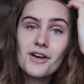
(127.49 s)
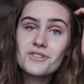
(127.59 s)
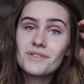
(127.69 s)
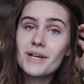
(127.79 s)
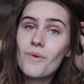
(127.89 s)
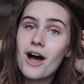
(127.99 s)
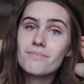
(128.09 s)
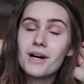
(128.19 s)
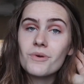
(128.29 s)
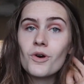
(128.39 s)
I also really want
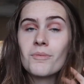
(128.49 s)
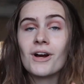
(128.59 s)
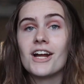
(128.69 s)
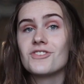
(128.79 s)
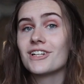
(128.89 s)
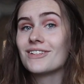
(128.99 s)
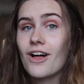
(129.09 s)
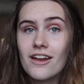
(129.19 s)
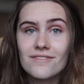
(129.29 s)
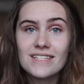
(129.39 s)
a mug warmer. I drink a
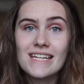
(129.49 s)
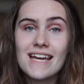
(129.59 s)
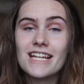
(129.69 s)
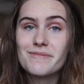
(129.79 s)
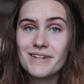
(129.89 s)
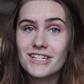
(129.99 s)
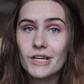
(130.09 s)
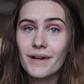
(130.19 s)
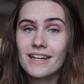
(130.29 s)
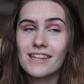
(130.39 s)
lot of tea, and especially
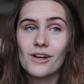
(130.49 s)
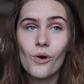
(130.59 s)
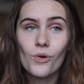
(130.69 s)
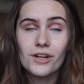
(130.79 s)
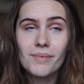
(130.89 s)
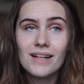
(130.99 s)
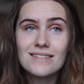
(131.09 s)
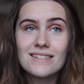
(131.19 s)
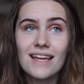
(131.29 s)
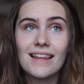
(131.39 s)
going into the colder
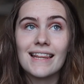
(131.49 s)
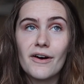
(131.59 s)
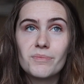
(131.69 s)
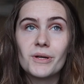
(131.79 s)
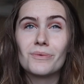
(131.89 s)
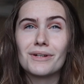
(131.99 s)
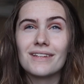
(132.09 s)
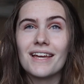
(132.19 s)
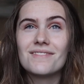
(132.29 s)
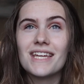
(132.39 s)
months, that would be a real
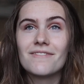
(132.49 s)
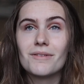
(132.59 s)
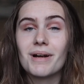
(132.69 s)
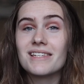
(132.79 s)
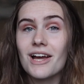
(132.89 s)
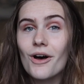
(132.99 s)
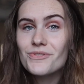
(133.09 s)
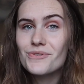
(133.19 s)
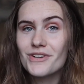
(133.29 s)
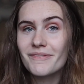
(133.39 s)
lifesaver because I
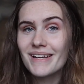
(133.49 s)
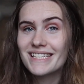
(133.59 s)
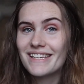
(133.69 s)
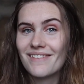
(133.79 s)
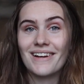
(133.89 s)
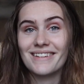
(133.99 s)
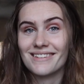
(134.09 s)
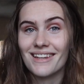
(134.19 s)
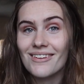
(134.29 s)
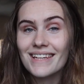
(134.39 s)
also drink my tea very
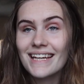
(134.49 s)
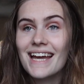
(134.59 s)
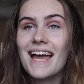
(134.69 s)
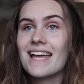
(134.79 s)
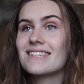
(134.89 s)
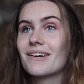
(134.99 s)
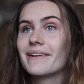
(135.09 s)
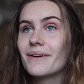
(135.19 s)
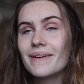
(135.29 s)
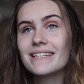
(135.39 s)
slowly, and so
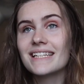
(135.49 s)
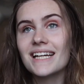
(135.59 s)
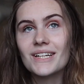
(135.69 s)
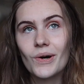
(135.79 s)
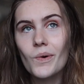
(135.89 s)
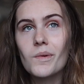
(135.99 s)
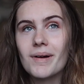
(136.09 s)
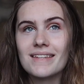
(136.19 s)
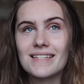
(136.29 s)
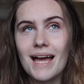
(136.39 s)
I don't want it to get cold
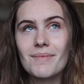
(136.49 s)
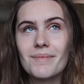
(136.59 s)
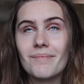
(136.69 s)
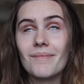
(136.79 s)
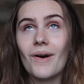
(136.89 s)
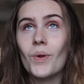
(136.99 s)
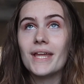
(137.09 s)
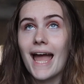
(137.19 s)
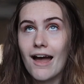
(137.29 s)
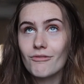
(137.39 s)
by the time I'm
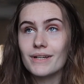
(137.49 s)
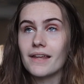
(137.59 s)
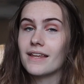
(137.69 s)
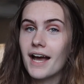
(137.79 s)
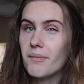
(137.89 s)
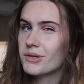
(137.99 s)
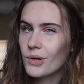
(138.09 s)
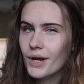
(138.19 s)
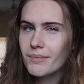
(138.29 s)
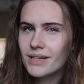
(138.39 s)
only halfway down the cup, you know what I